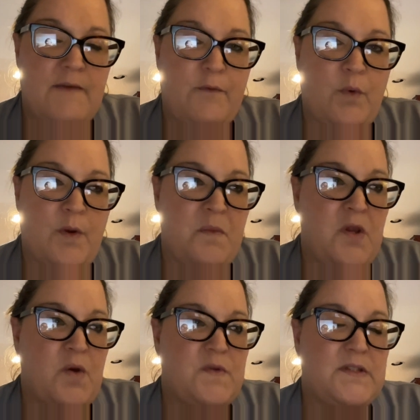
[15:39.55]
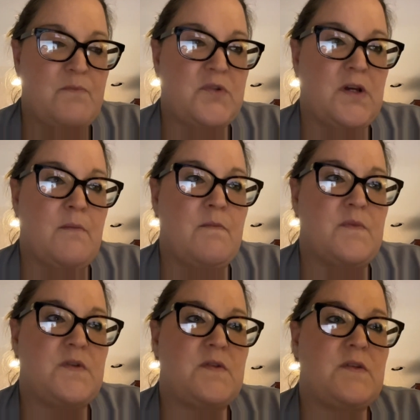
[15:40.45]
for
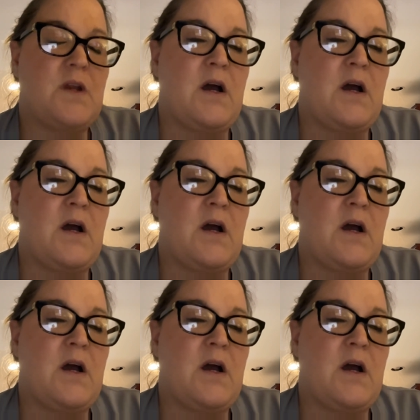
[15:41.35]
symptoms,